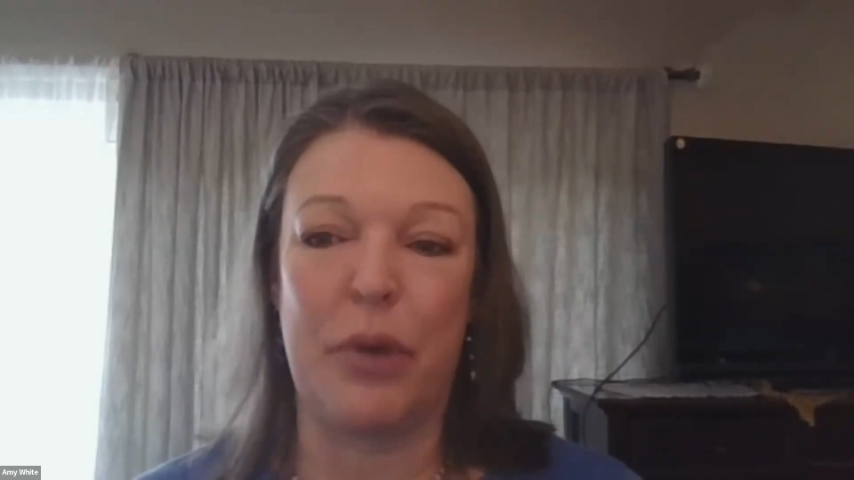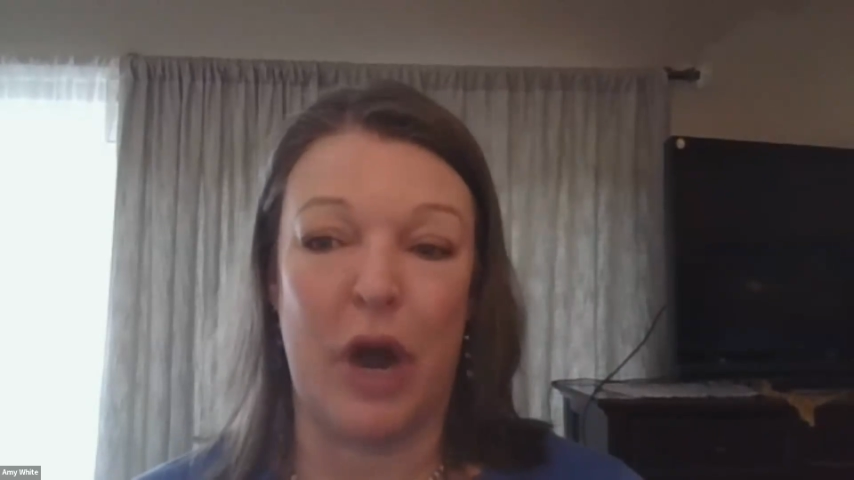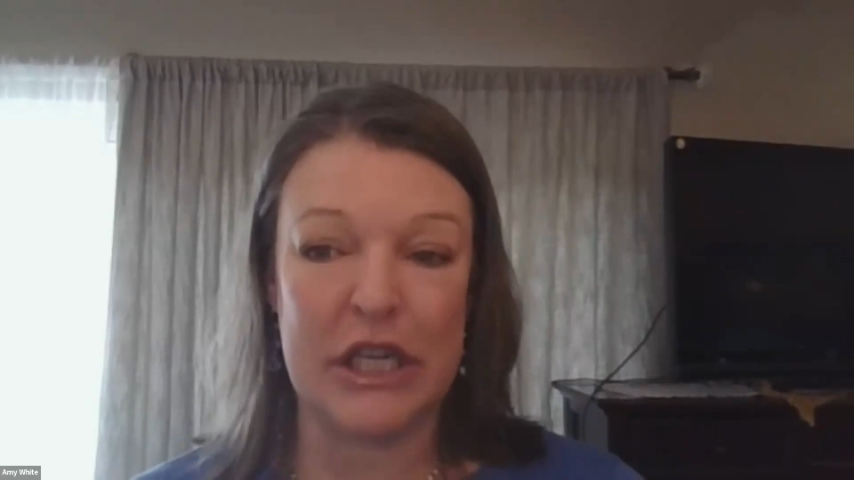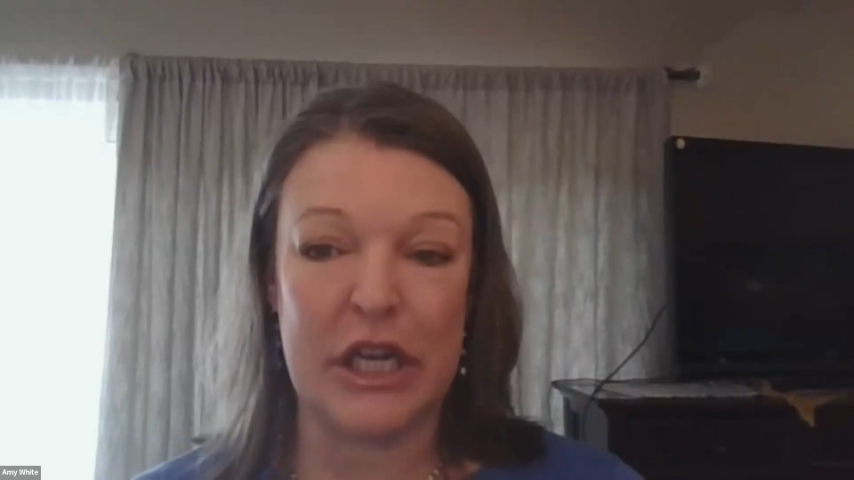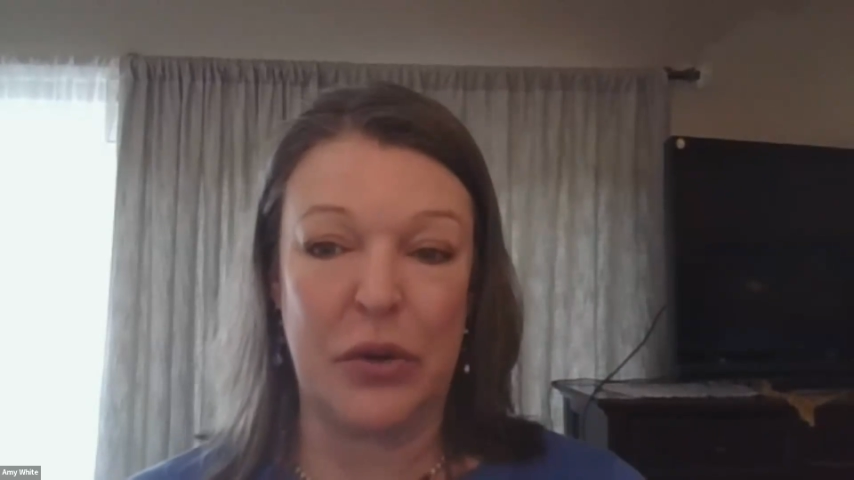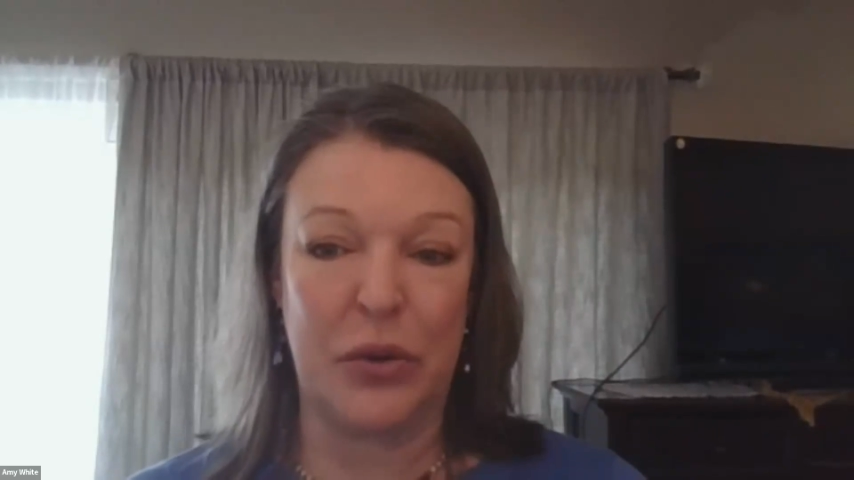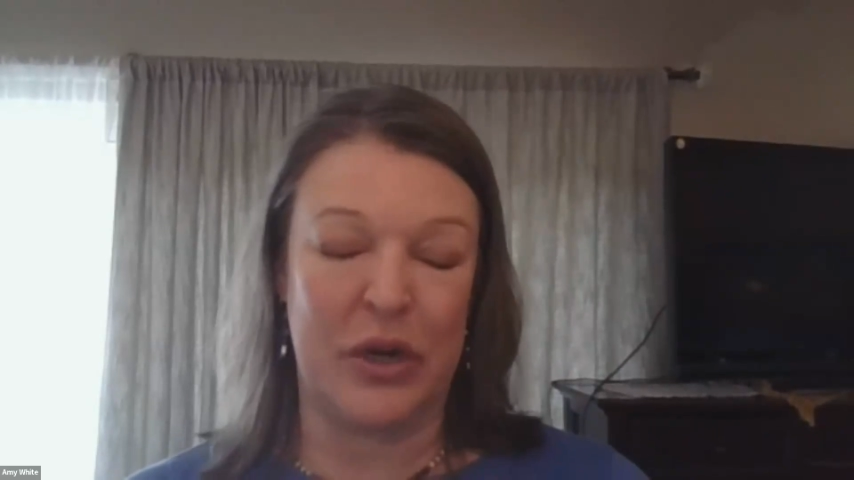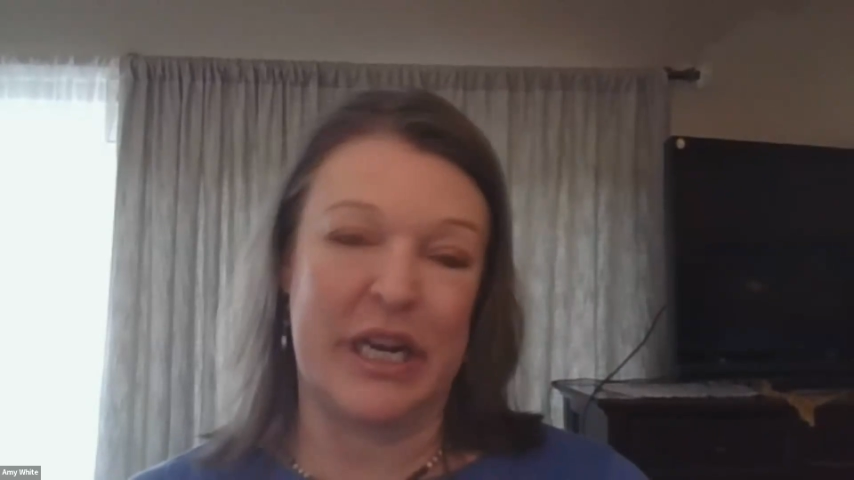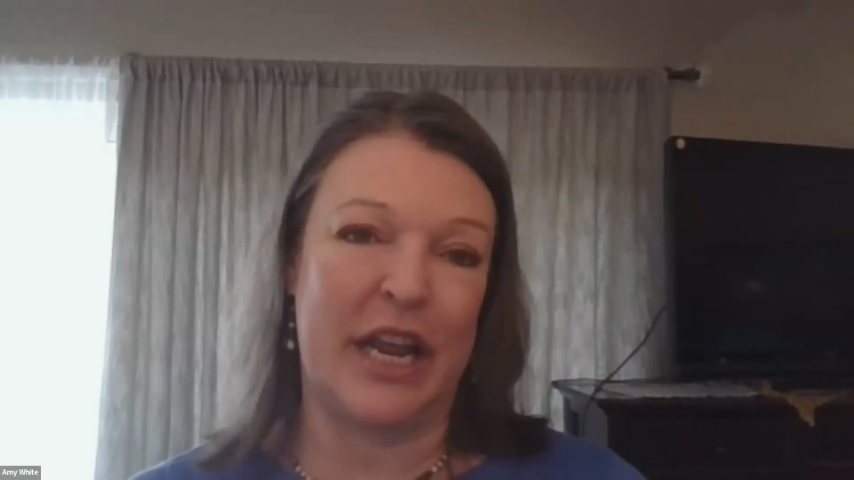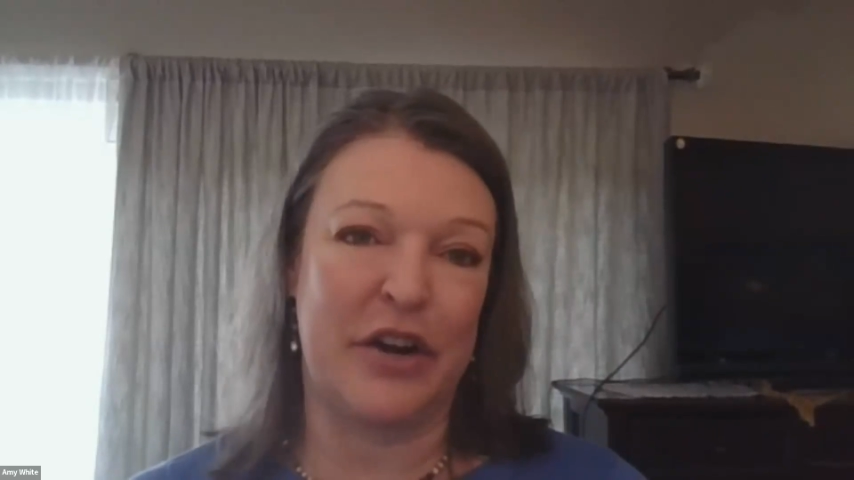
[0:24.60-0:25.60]
Project
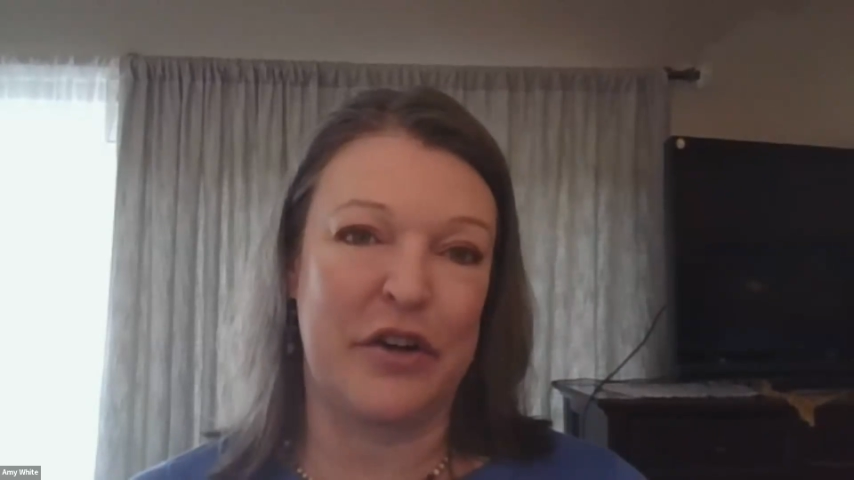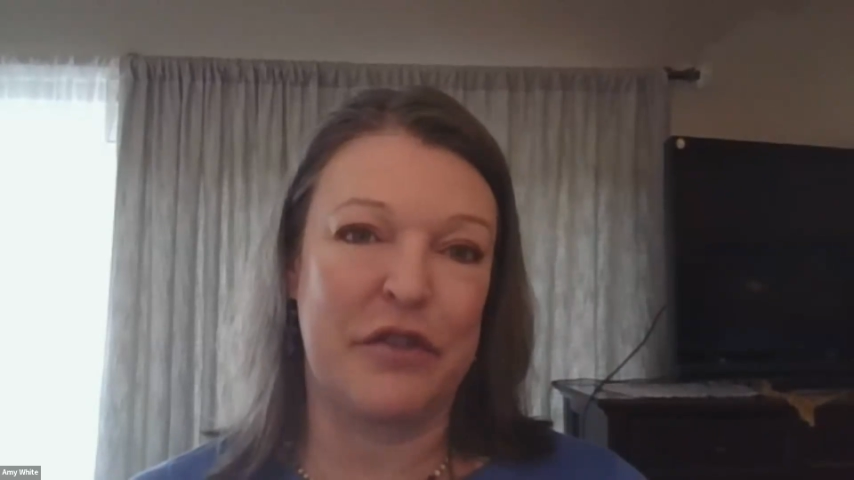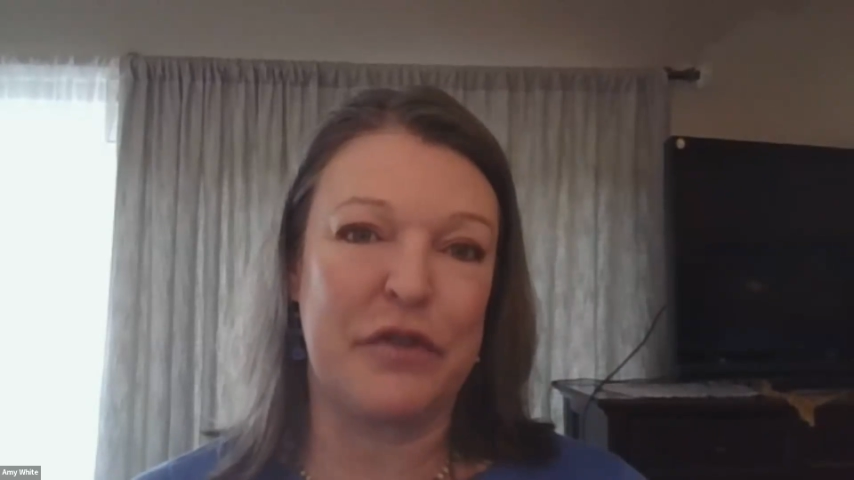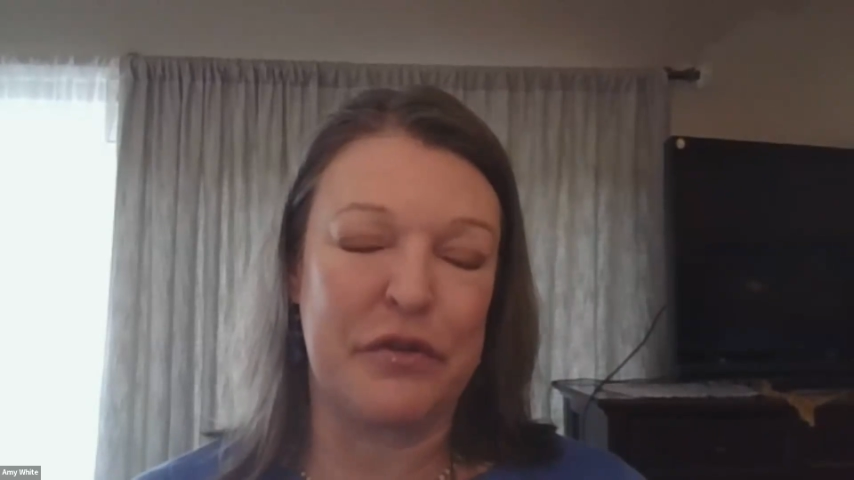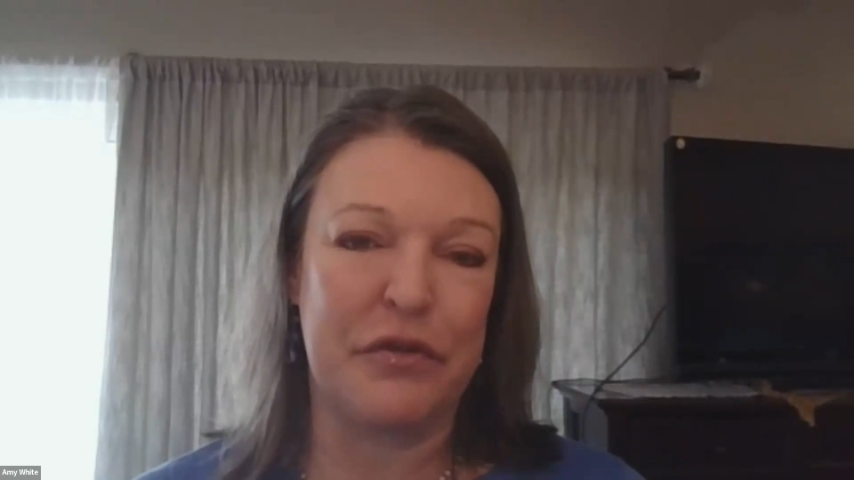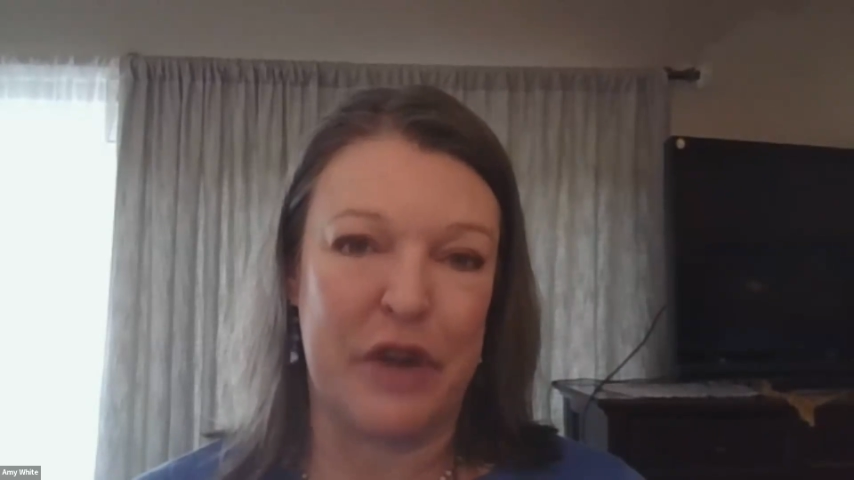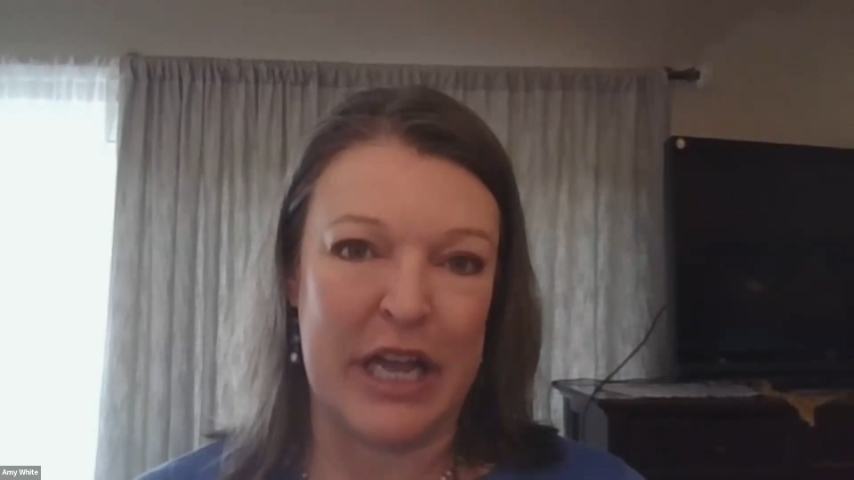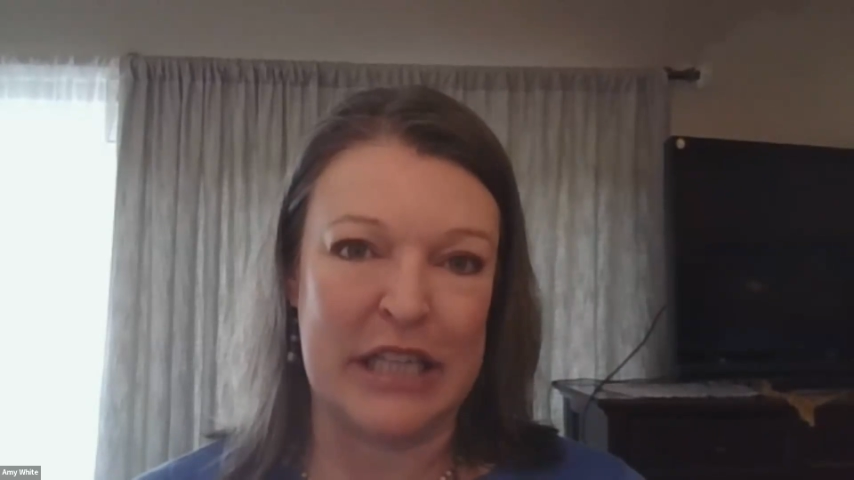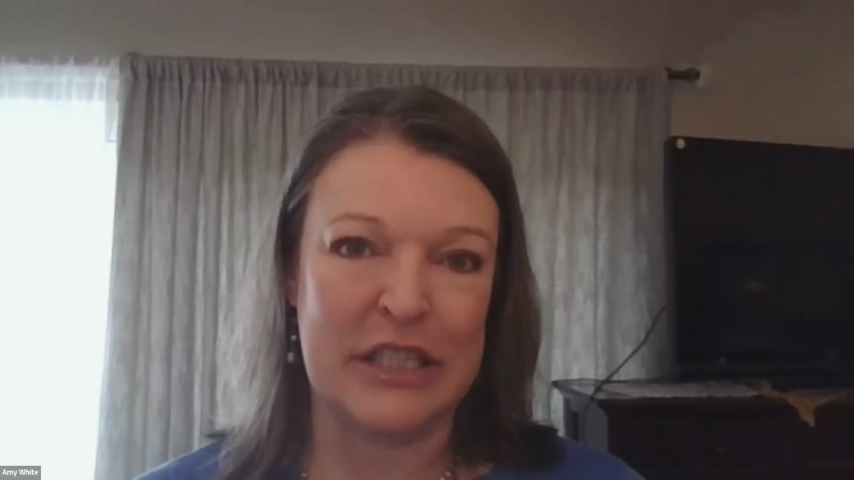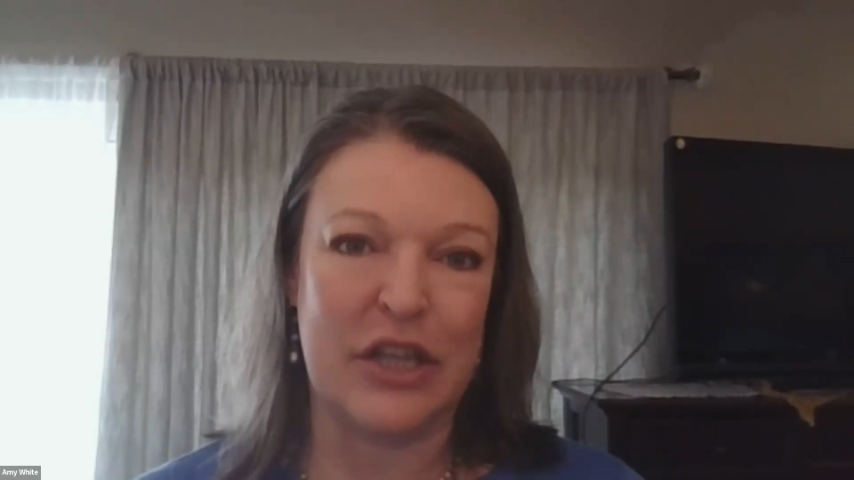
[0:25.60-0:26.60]
Coordinator for
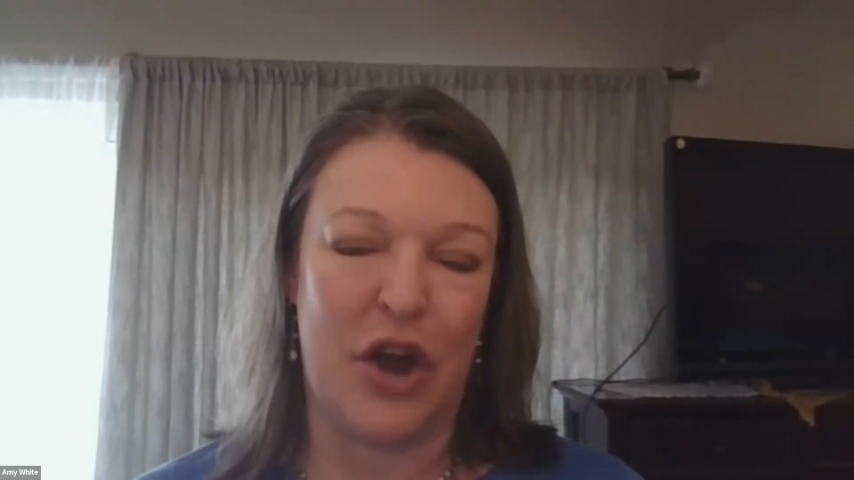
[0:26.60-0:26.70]
Friends,